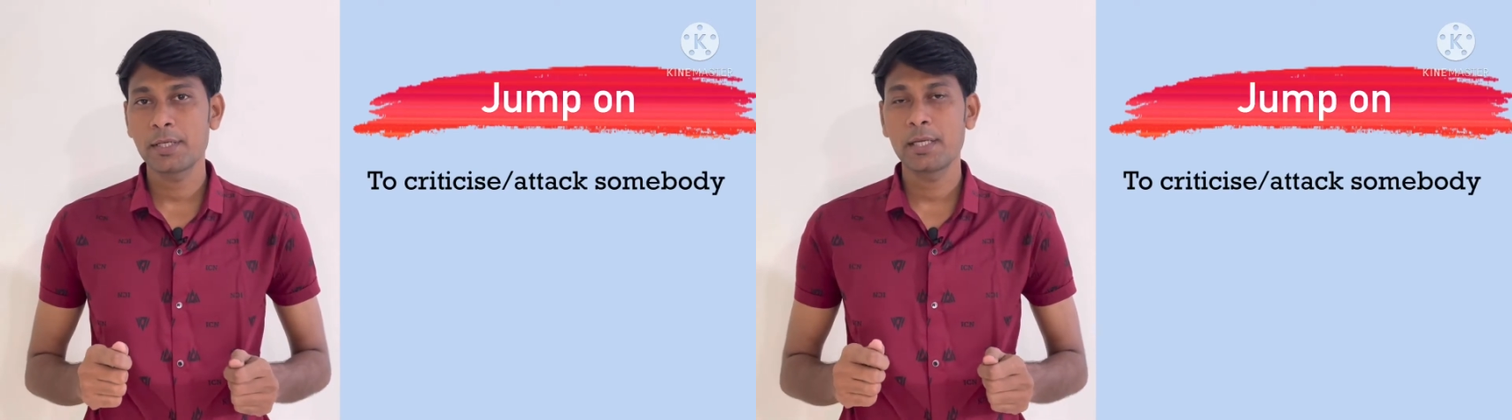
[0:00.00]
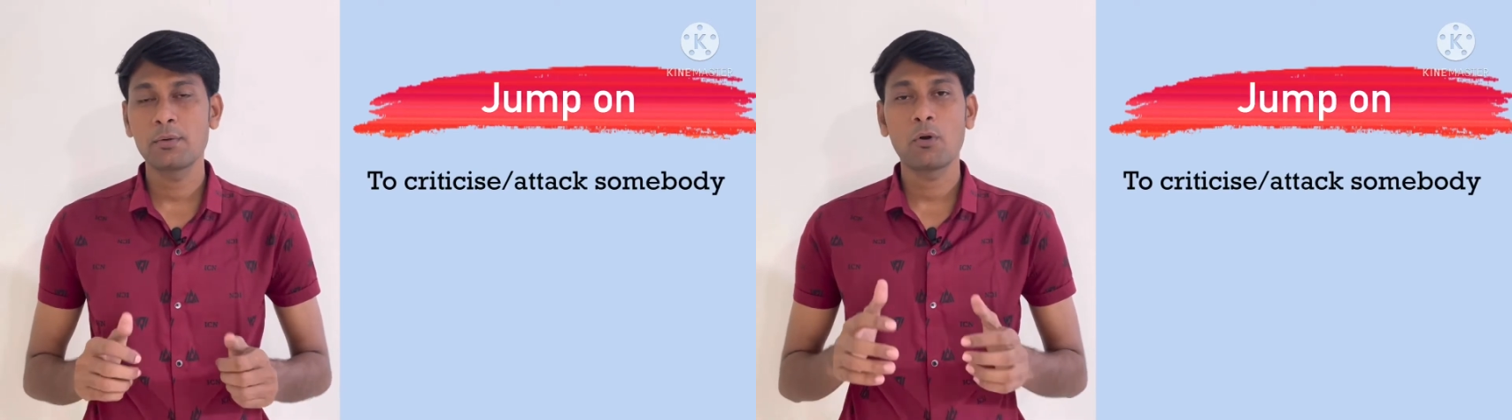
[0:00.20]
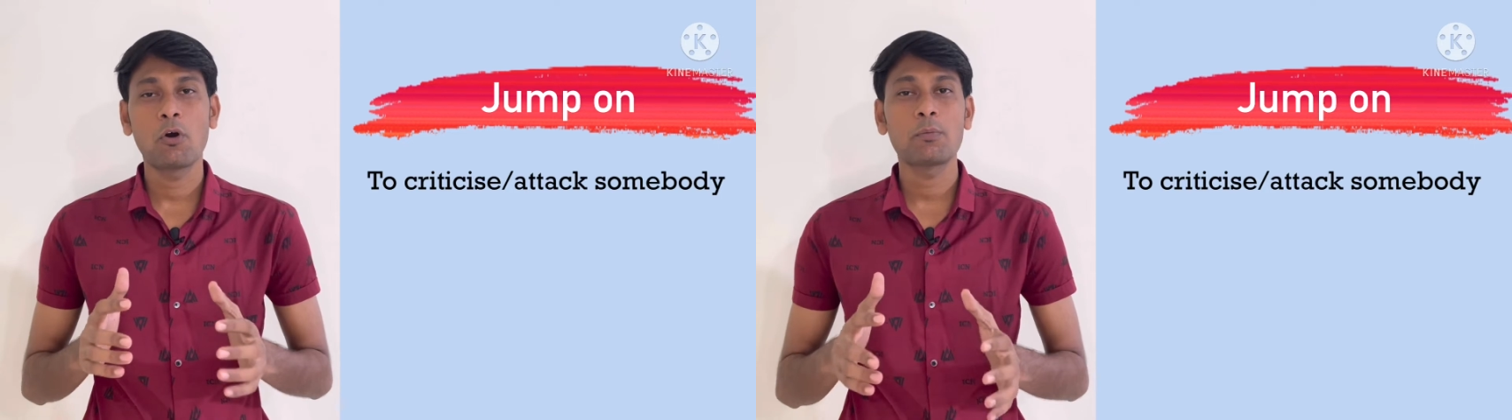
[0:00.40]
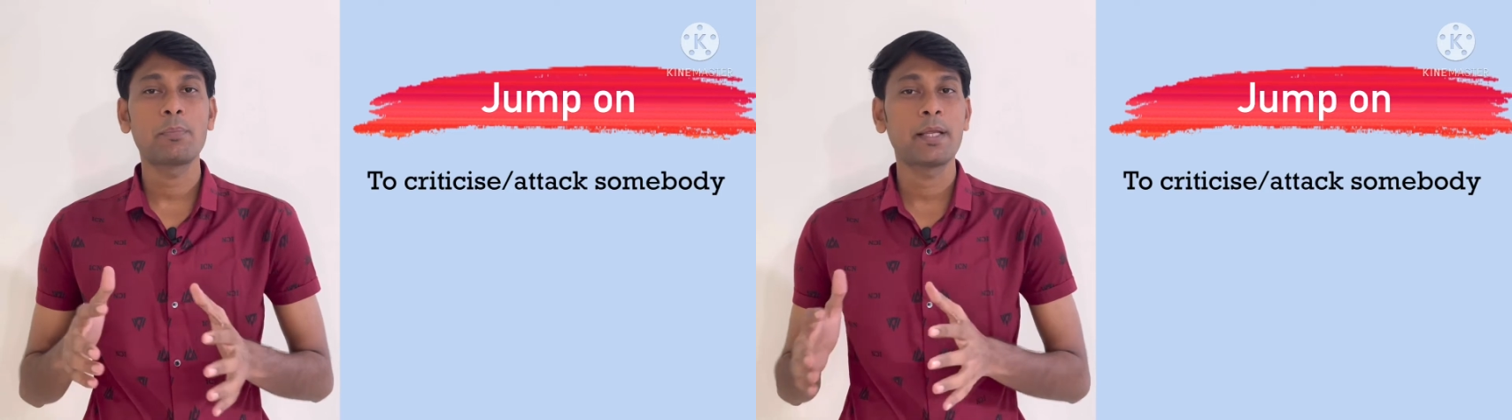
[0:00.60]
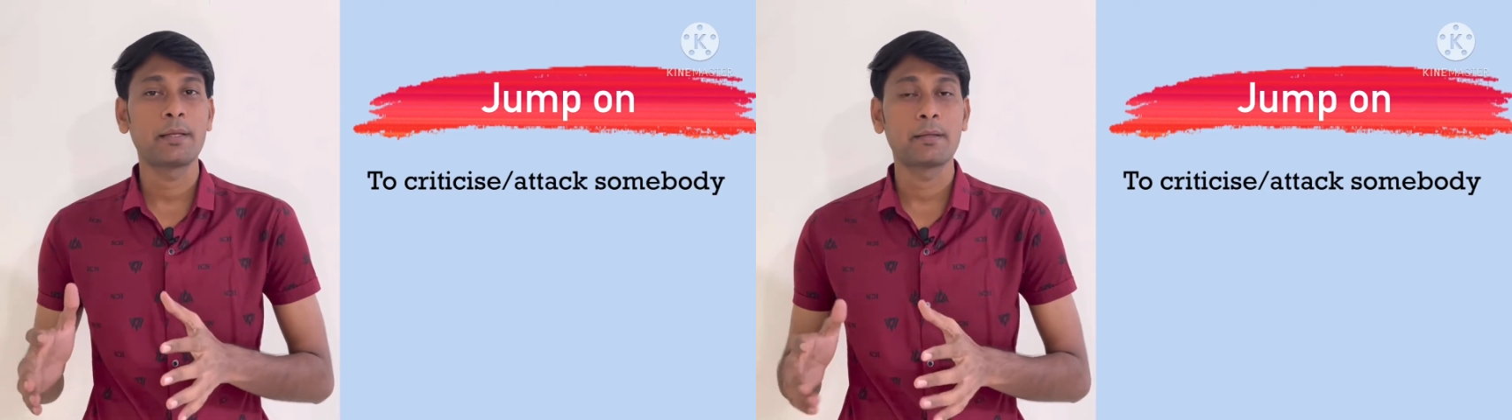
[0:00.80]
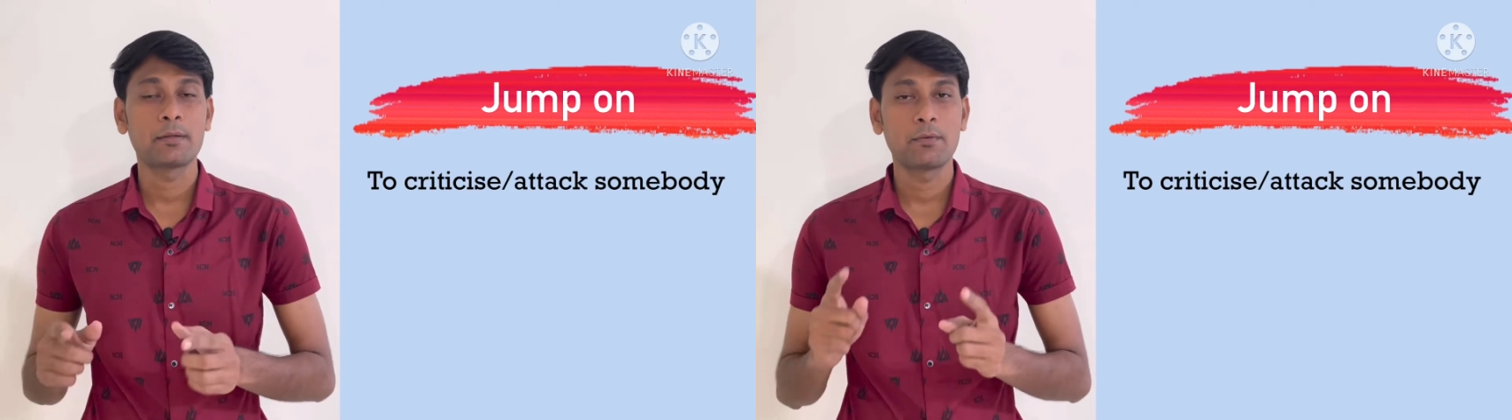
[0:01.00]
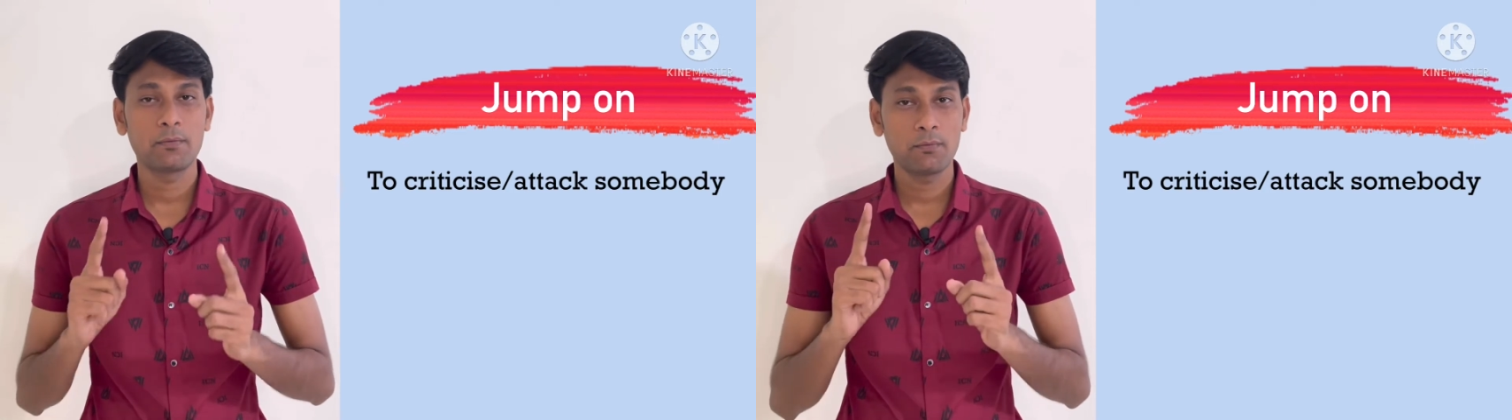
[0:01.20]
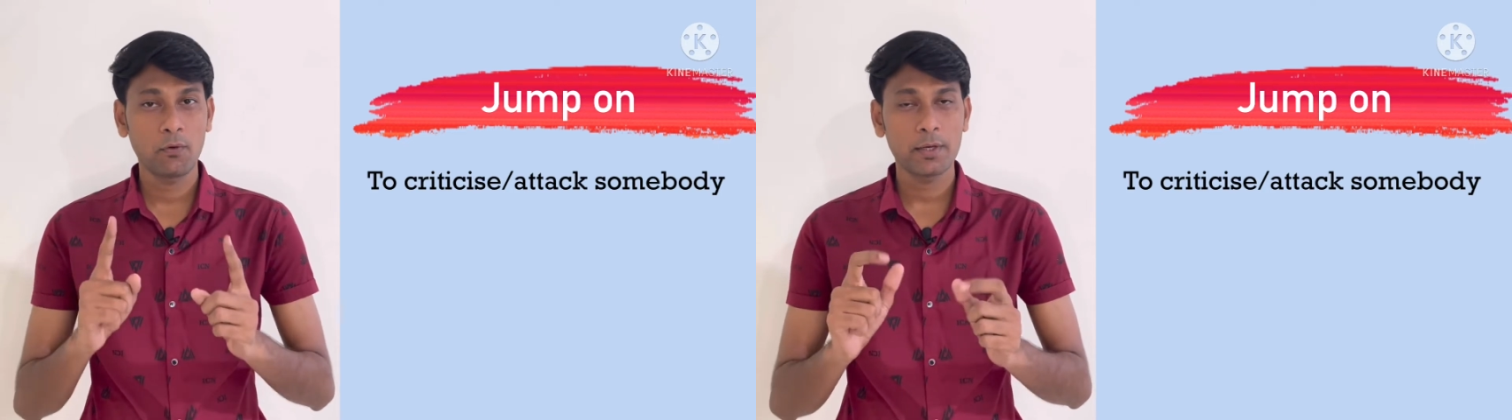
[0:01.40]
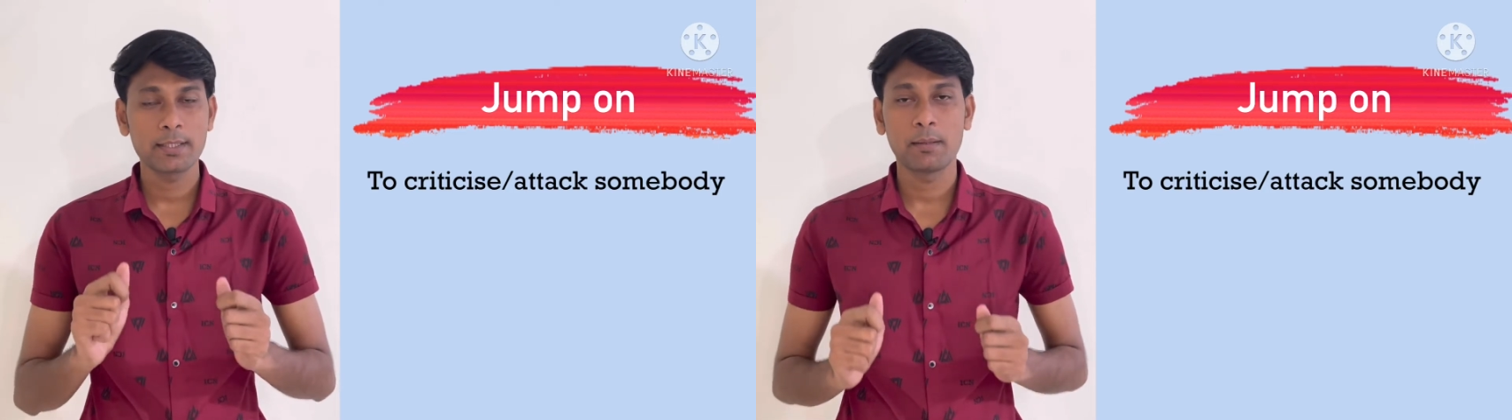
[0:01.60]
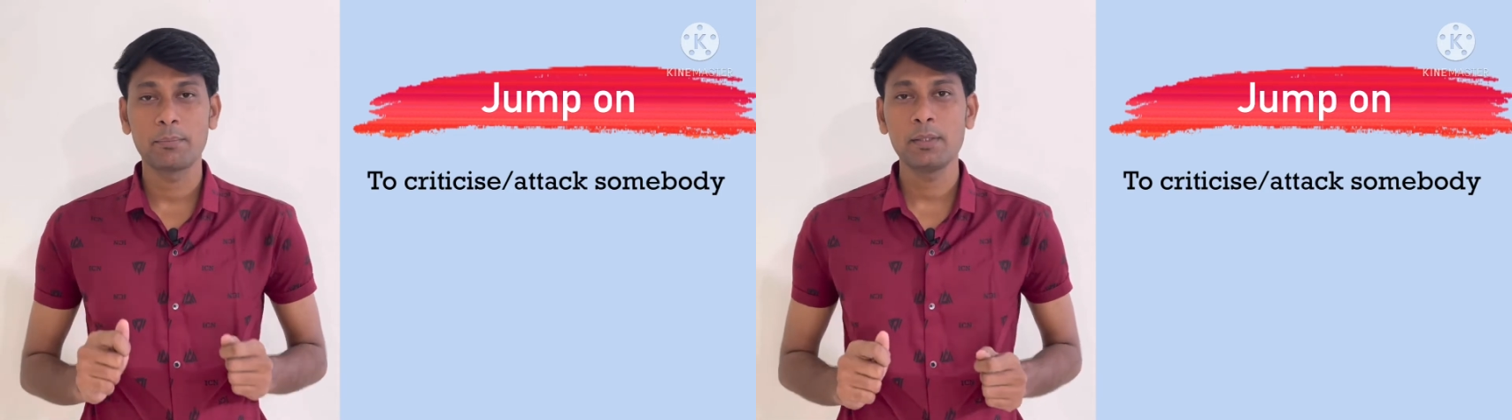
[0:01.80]
train or plane. For
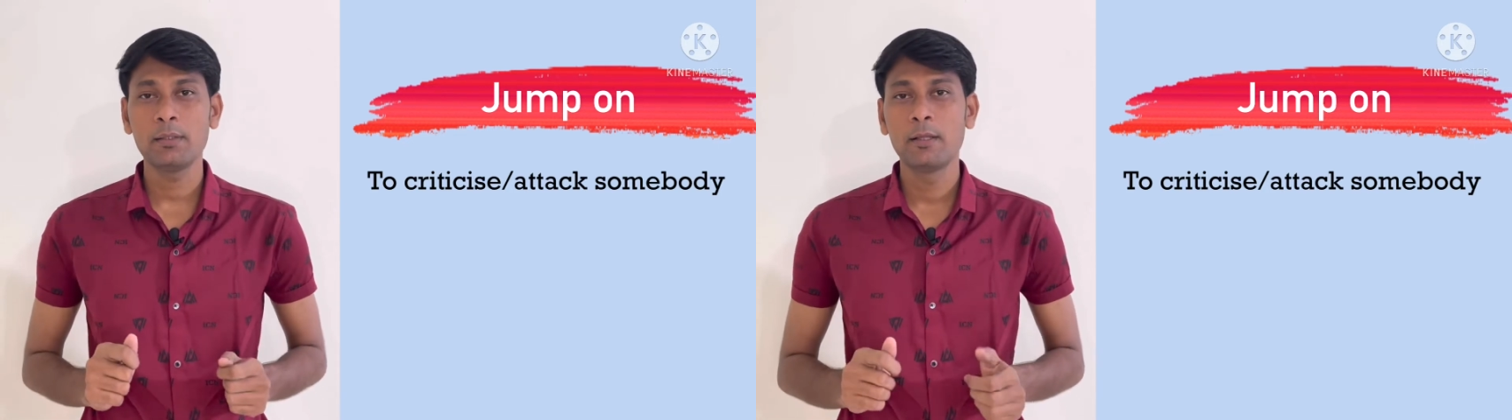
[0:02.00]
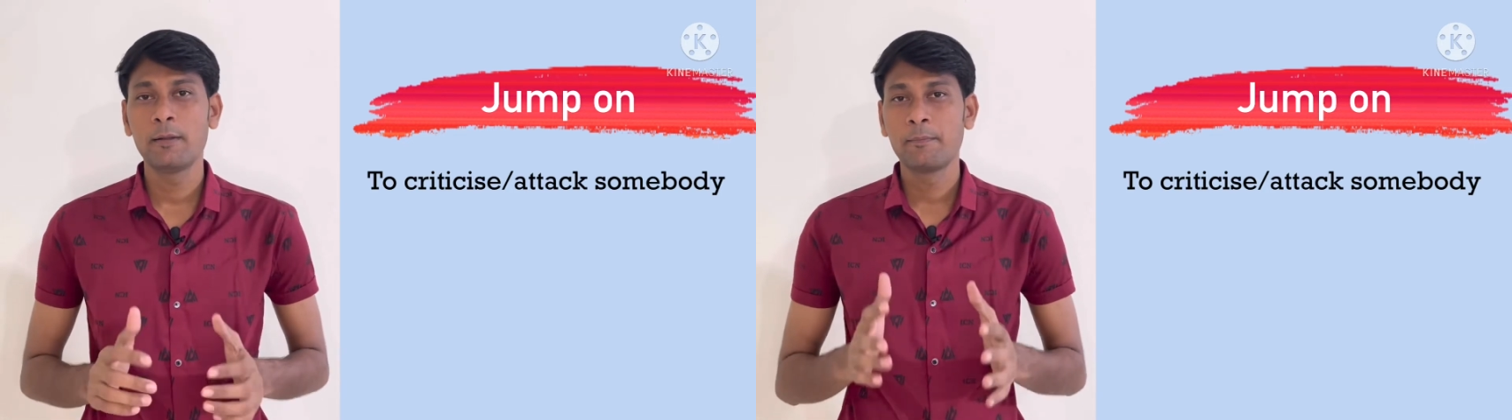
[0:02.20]
example,